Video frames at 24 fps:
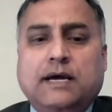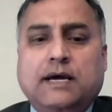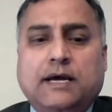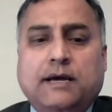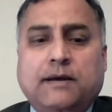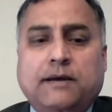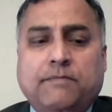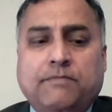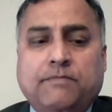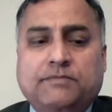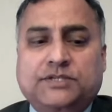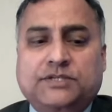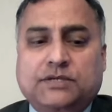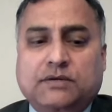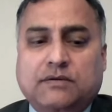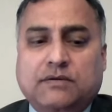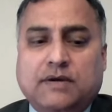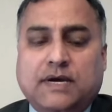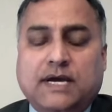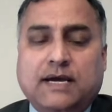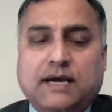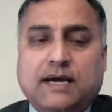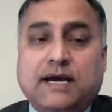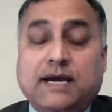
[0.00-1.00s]

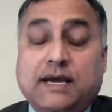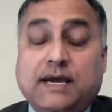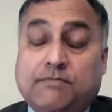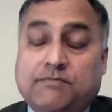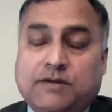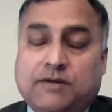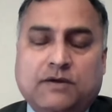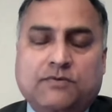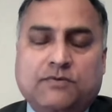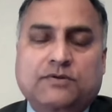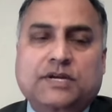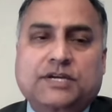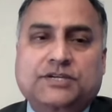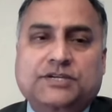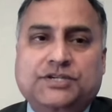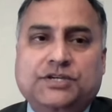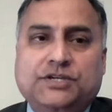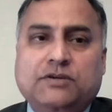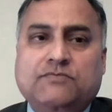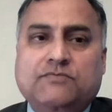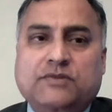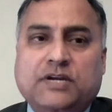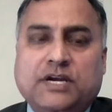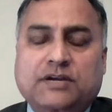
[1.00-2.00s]
So I would
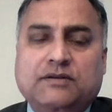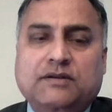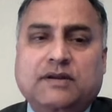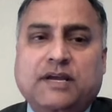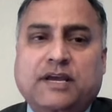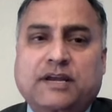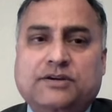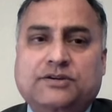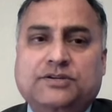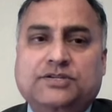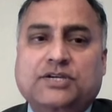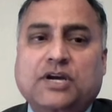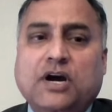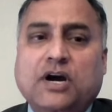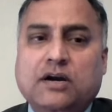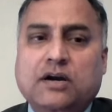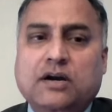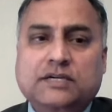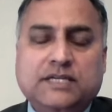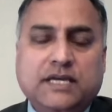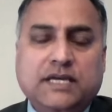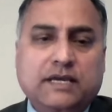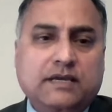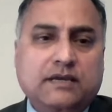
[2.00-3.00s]
assume regulators
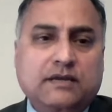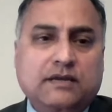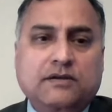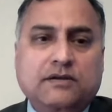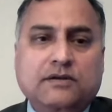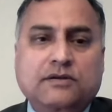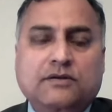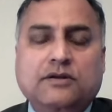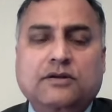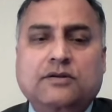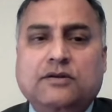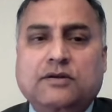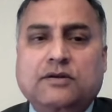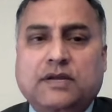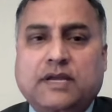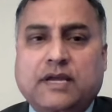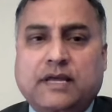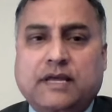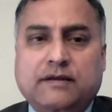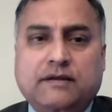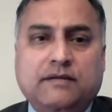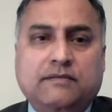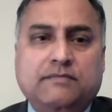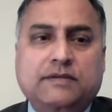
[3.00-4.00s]
are taking a good look
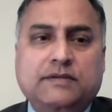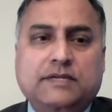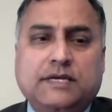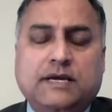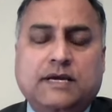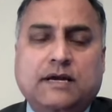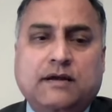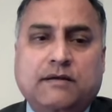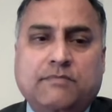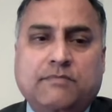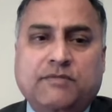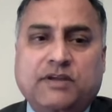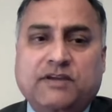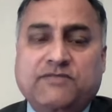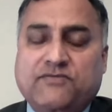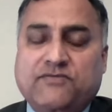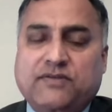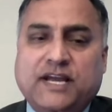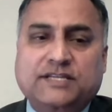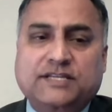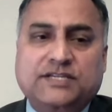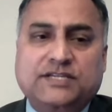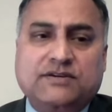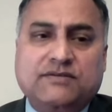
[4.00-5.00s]
at it. If
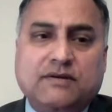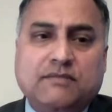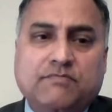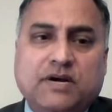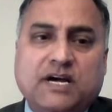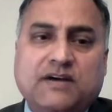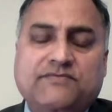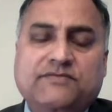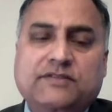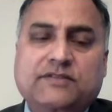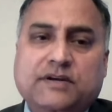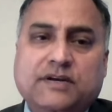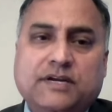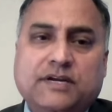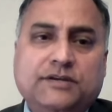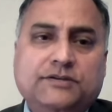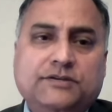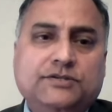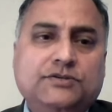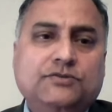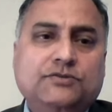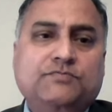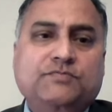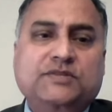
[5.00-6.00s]
rates are above
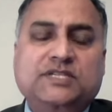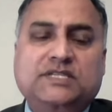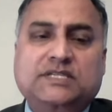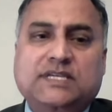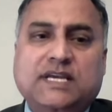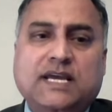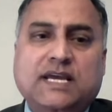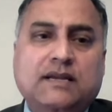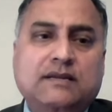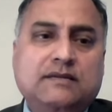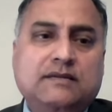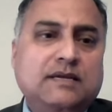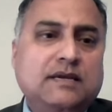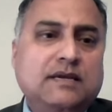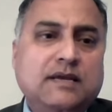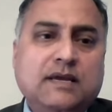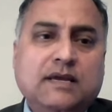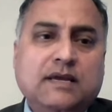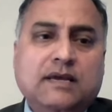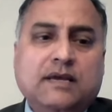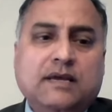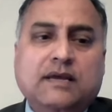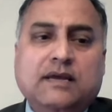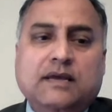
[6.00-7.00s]
32%,
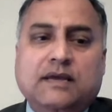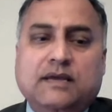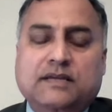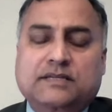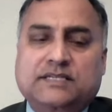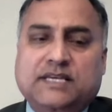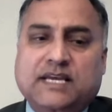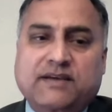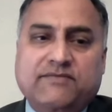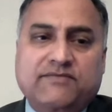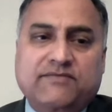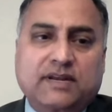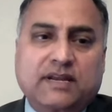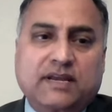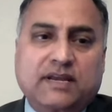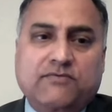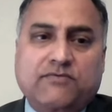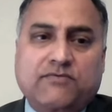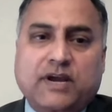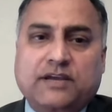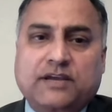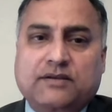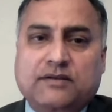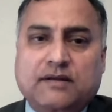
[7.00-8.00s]
it's heavily
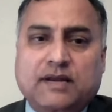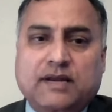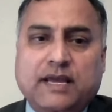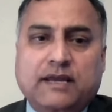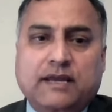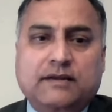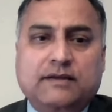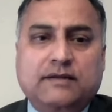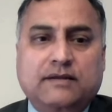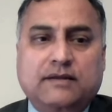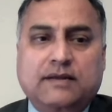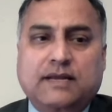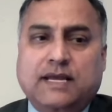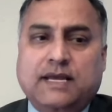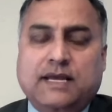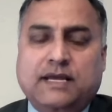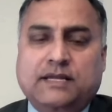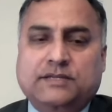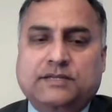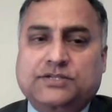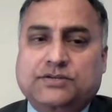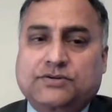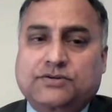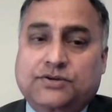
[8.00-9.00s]
regulated.
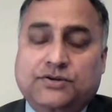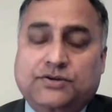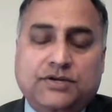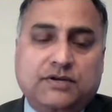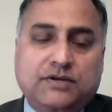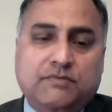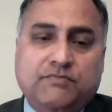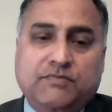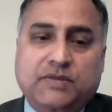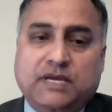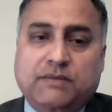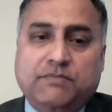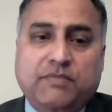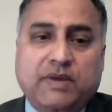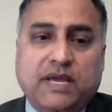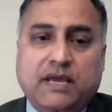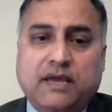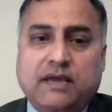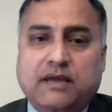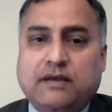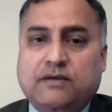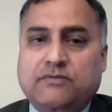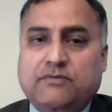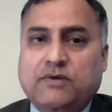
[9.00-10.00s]
And so you could be
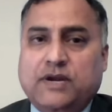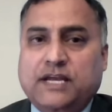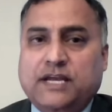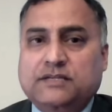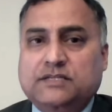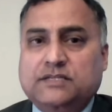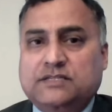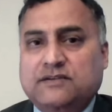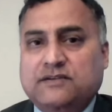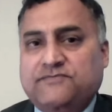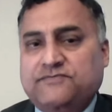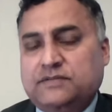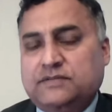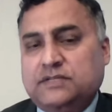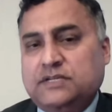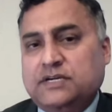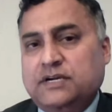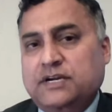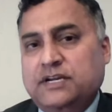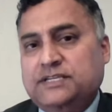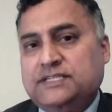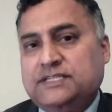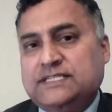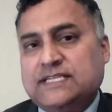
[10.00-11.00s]
paying rates of
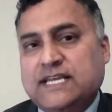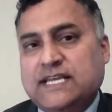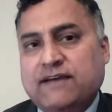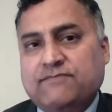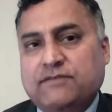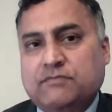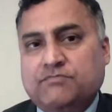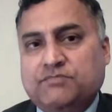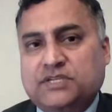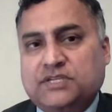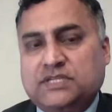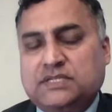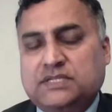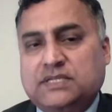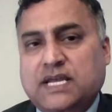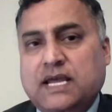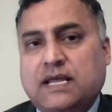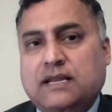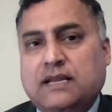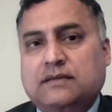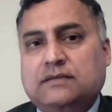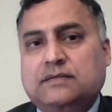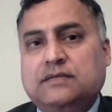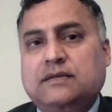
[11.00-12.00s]

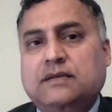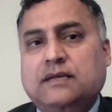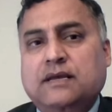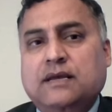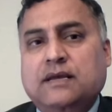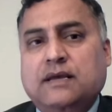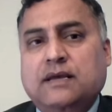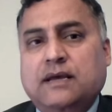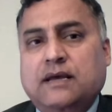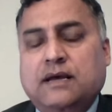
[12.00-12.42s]
37%